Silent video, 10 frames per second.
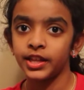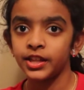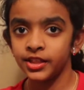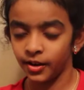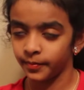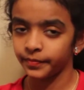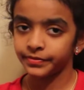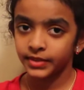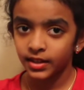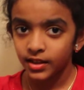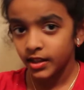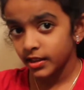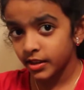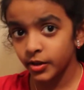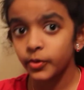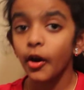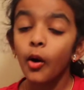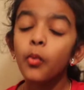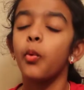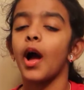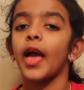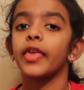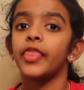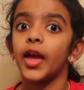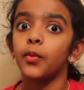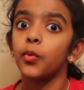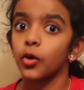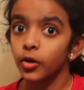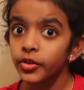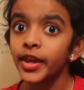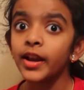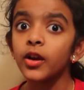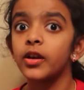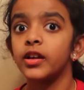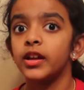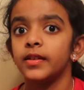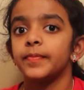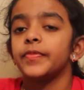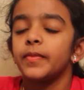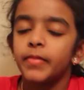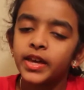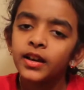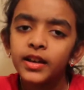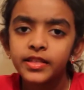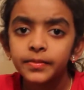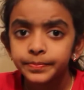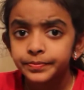So do you know why they were there? Because